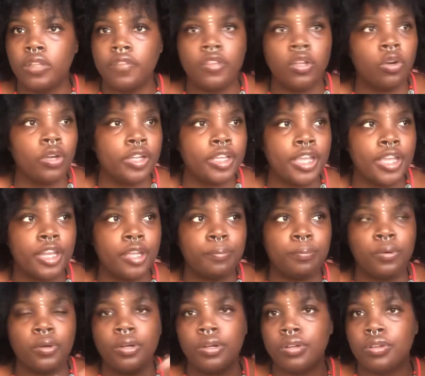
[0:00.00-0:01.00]
of the organic
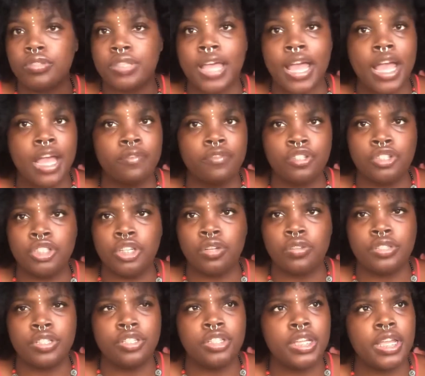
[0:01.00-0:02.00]
portals, the average
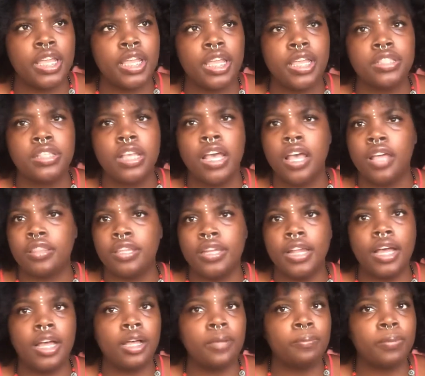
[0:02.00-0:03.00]
Joes and Janes, the
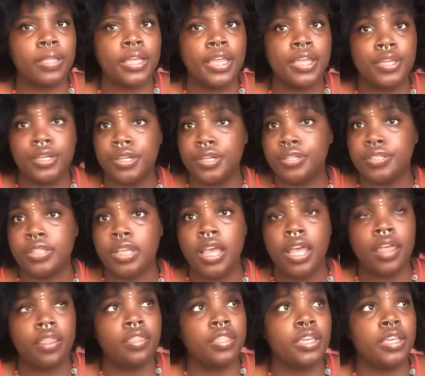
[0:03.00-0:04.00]
non-players,
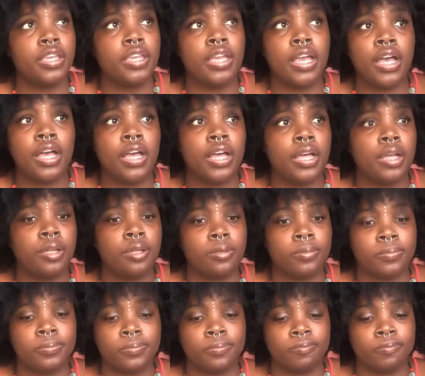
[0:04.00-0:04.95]
the um,